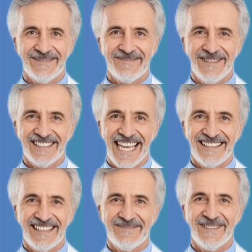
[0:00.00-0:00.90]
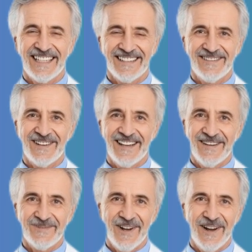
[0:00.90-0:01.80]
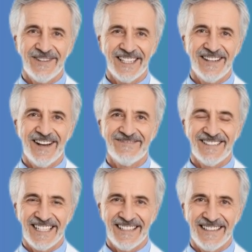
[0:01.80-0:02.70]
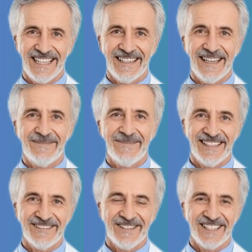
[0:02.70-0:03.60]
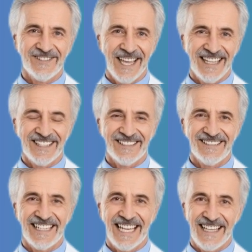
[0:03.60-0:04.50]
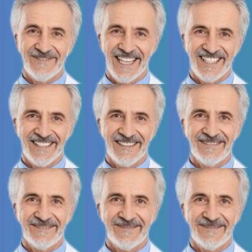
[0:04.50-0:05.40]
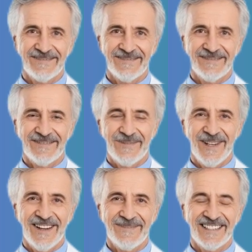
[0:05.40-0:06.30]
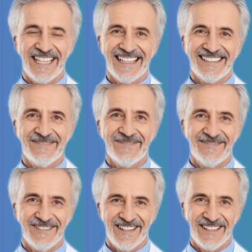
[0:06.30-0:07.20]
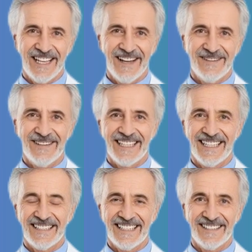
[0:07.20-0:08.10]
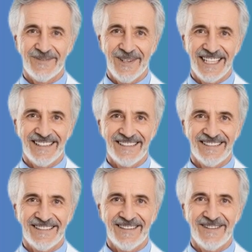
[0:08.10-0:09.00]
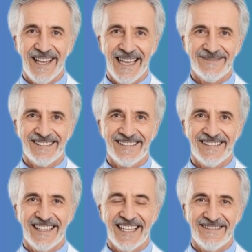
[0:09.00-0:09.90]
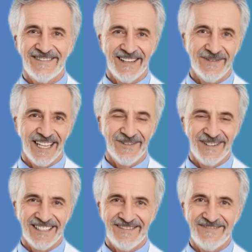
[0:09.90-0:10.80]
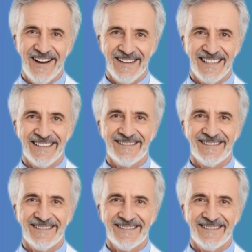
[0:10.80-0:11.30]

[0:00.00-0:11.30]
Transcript: Potassium plays a critical role in nerve signaling, muscle contractions, and hydration. When your potassium levels are low, it can lead to weakness, cramps, and even a greater risk of falling.